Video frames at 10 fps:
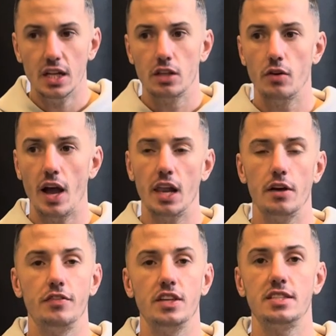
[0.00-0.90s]
the reality
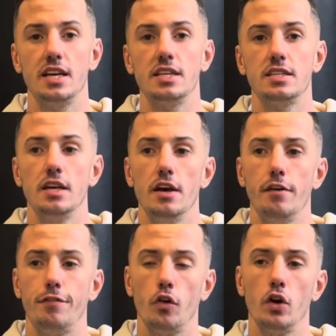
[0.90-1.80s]
of this is
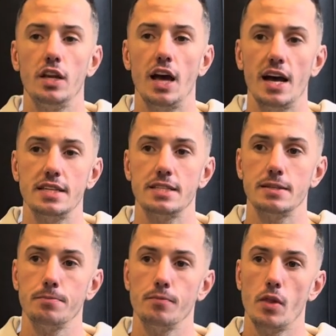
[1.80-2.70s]
Floyd has